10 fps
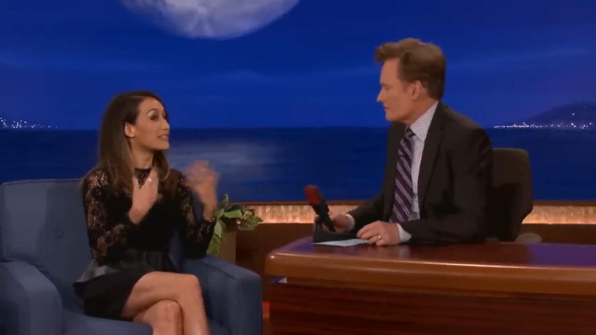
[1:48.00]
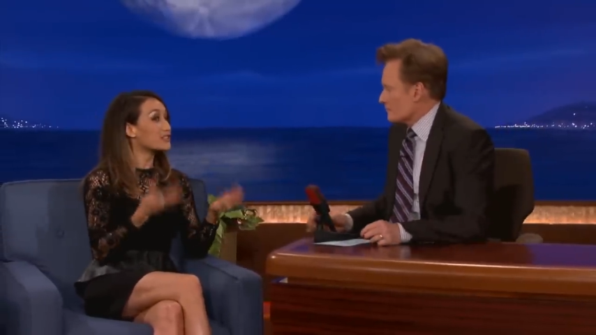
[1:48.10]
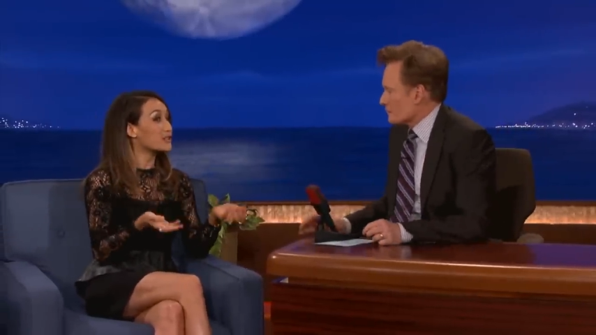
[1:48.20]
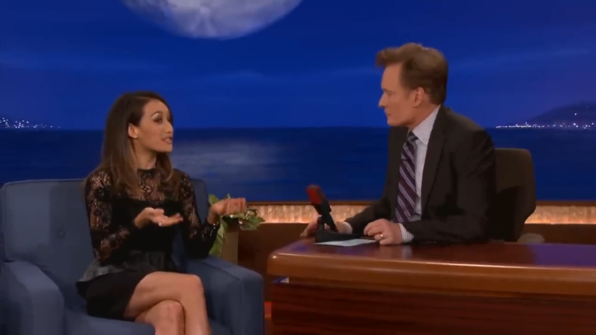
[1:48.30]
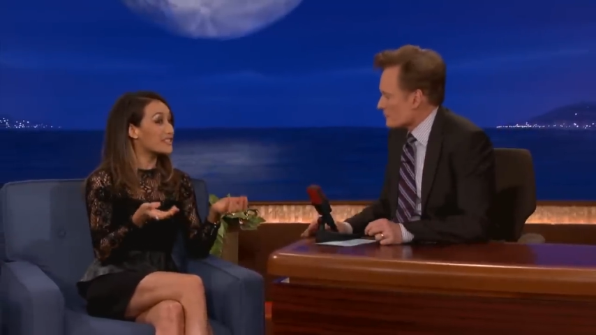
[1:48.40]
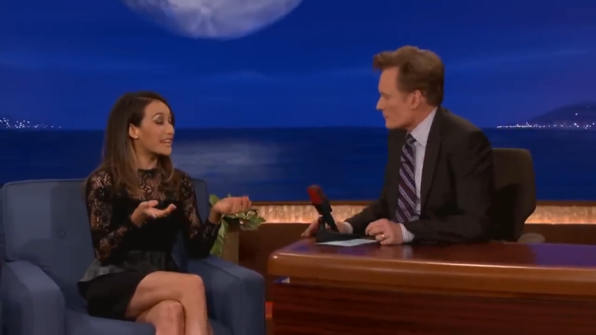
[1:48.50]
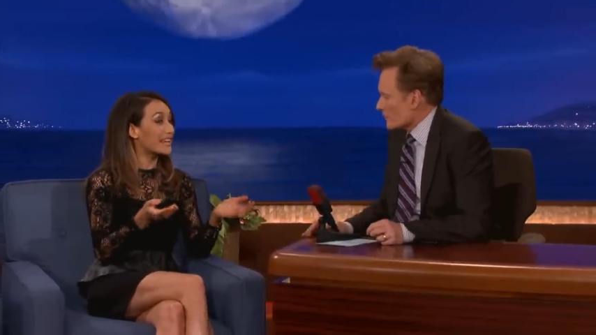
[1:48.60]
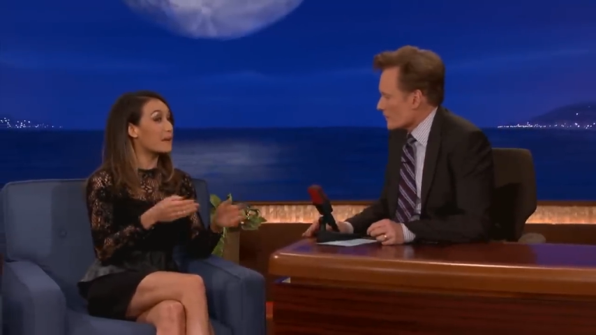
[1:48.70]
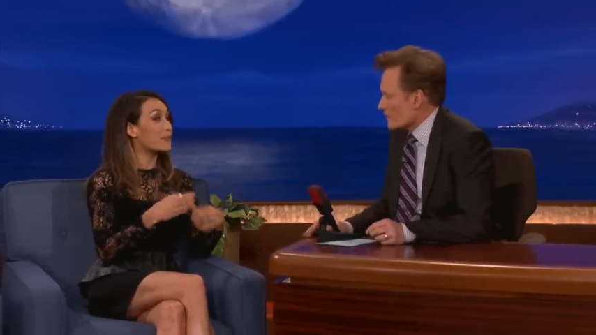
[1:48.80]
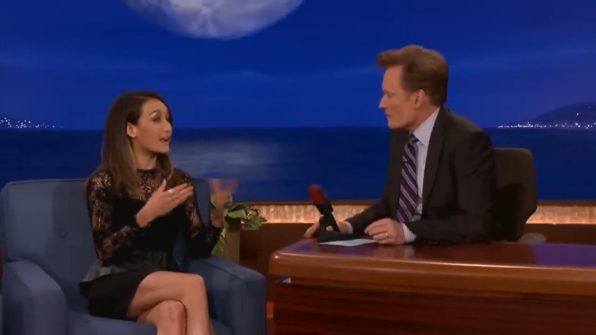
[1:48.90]
Speaker 1: the thing do its
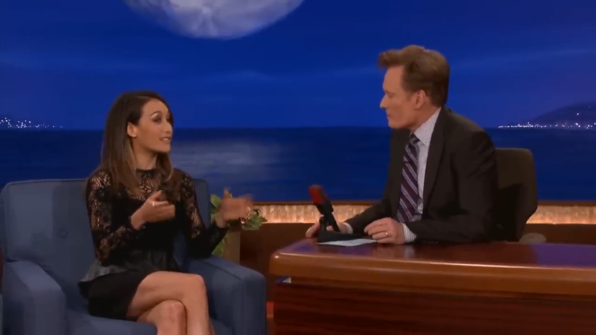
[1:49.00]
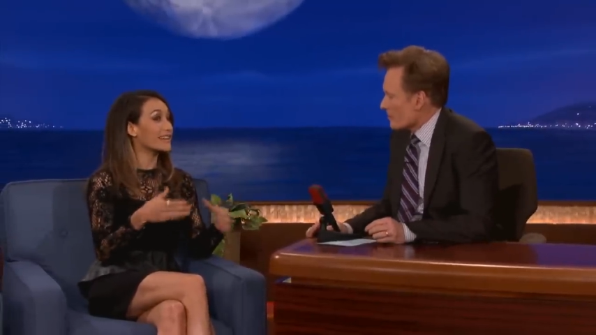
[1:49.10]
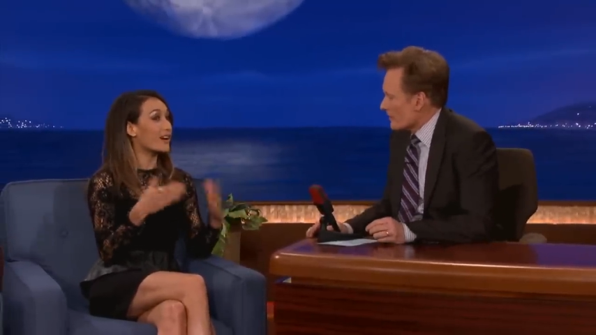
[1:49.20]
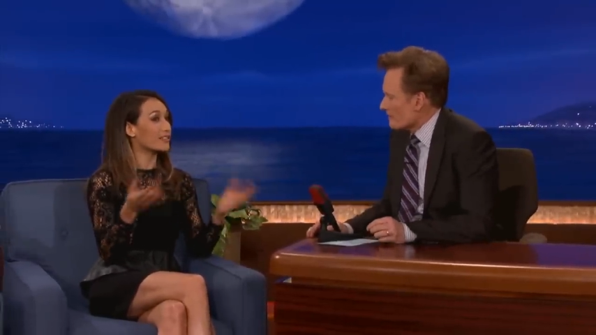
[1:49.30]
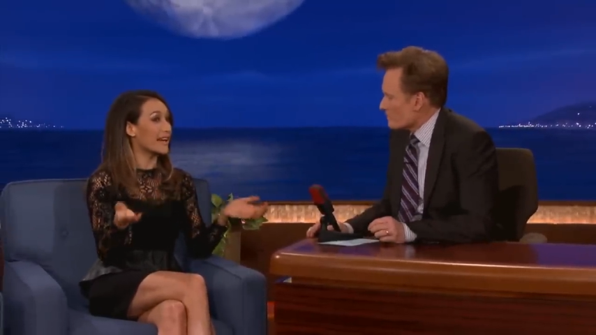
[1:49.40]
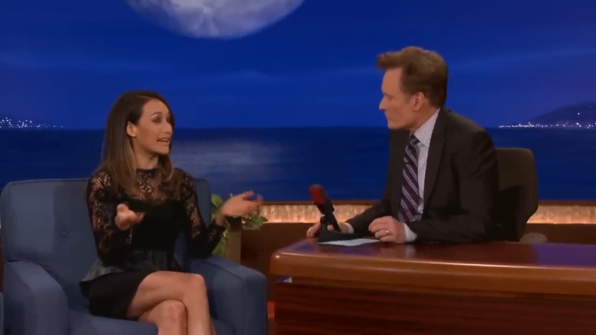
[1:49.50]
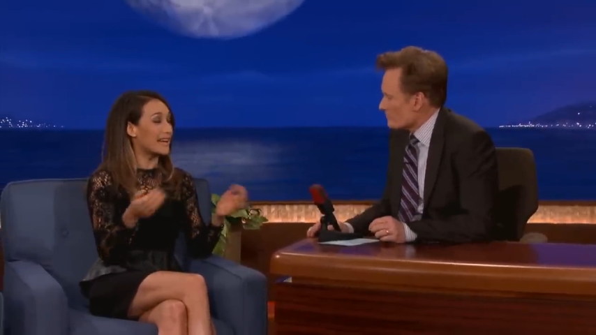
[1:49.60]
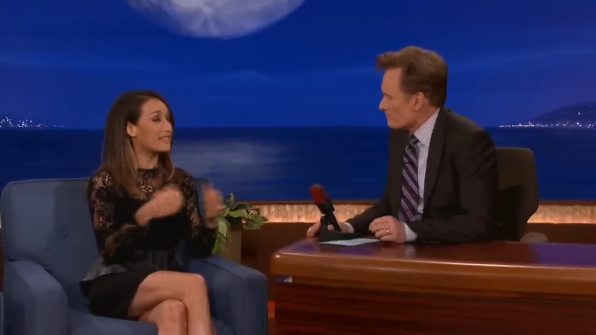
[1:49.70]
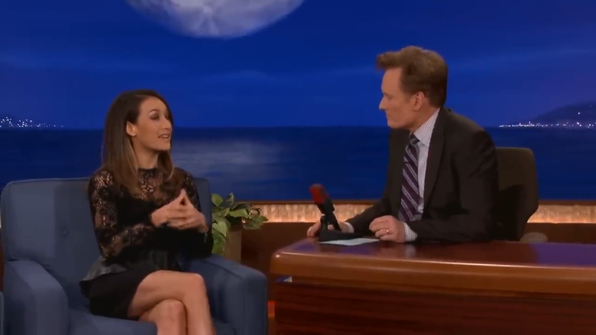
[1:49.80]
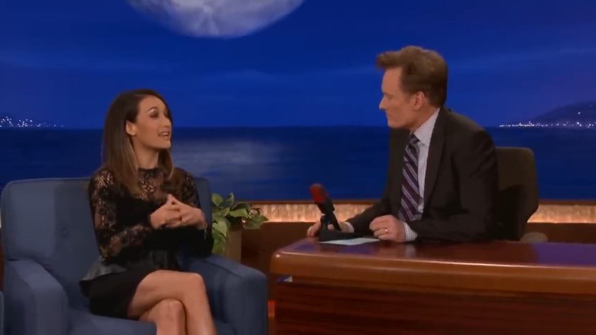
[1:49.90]
thing, apparently all
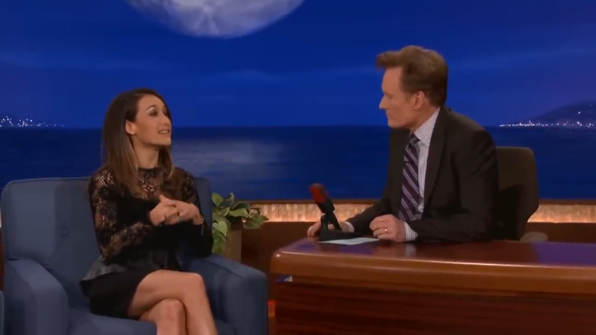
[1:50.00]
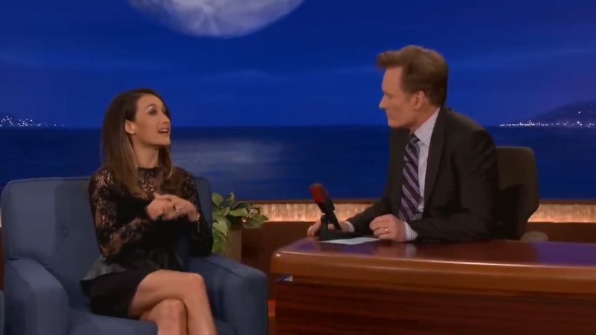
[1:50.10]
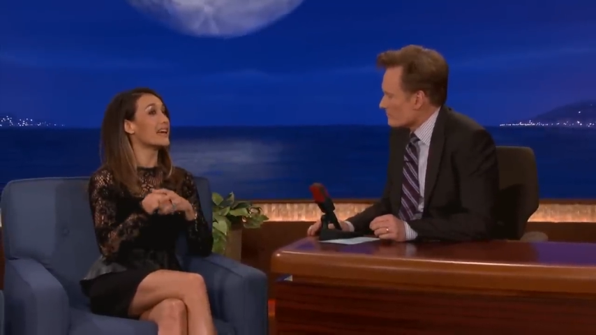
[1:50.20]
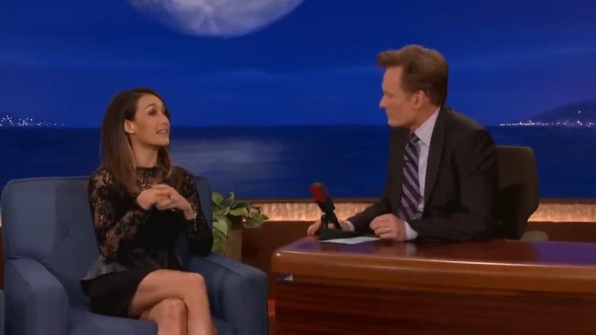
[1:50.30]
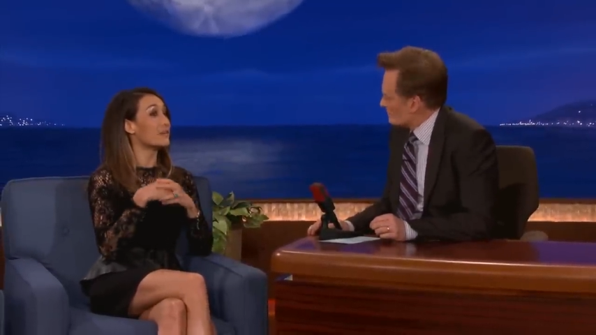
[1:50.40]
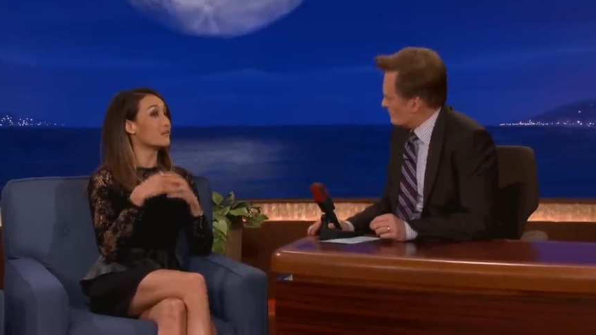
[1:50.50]
night, and then and